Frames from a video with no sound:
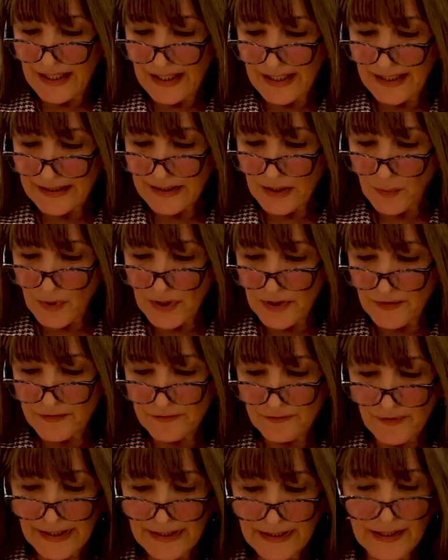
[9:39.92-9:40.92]
And I want to
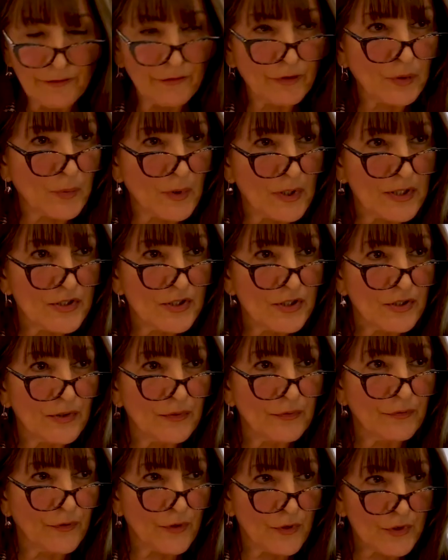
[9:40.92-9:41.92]
invite everyone to the
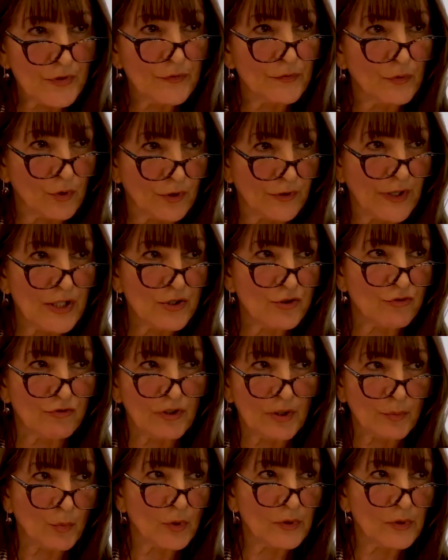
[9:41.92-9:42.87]
first floor atrium.